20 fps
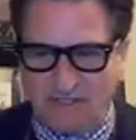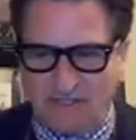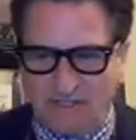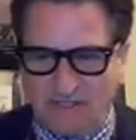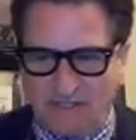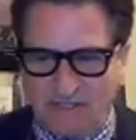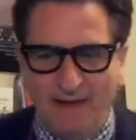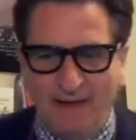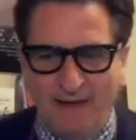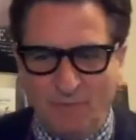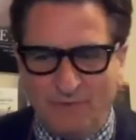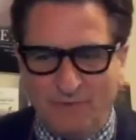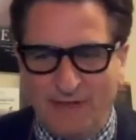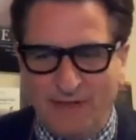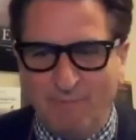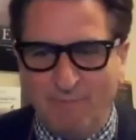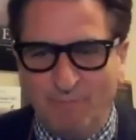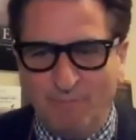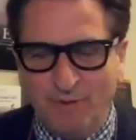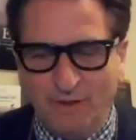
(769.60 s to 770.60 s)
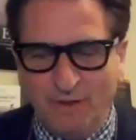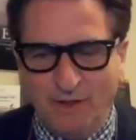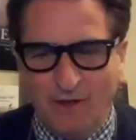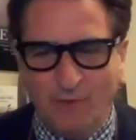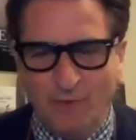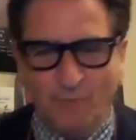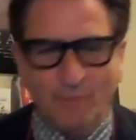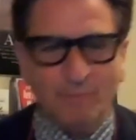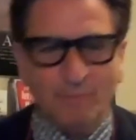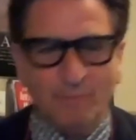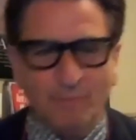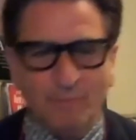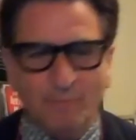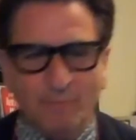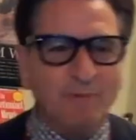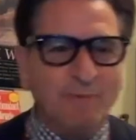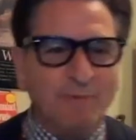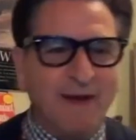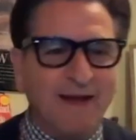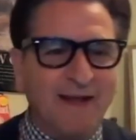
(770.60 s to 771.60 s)
at night with that pillow in between
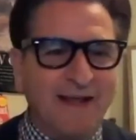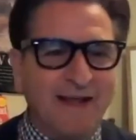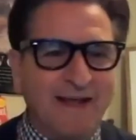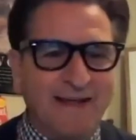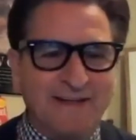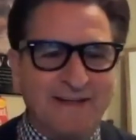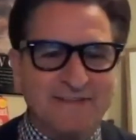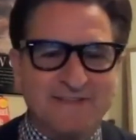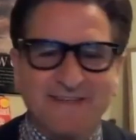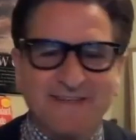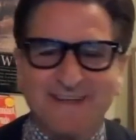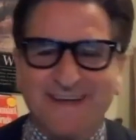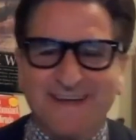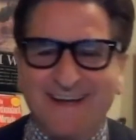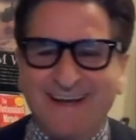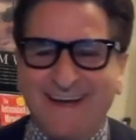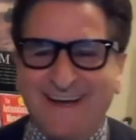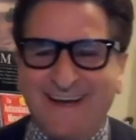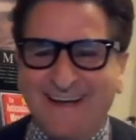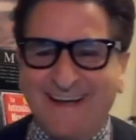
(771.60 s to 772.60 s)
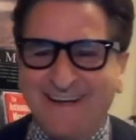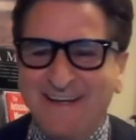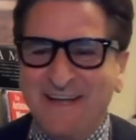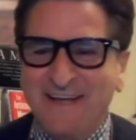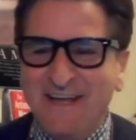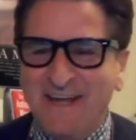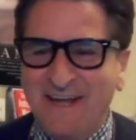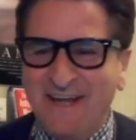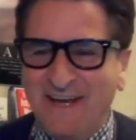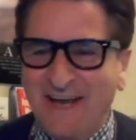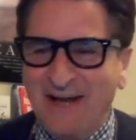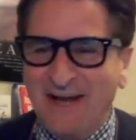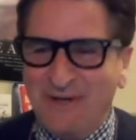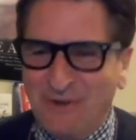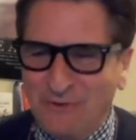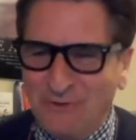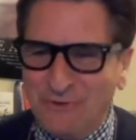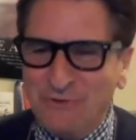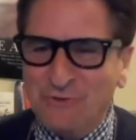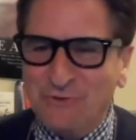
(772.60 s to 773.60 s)
my legs. And I know
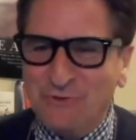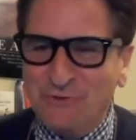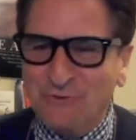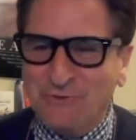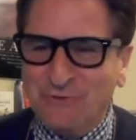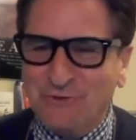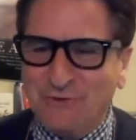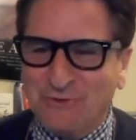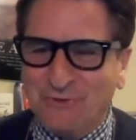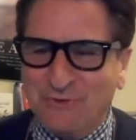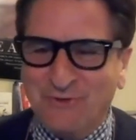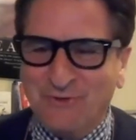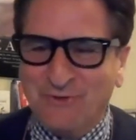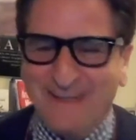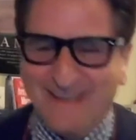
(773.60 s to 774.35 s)
you do too.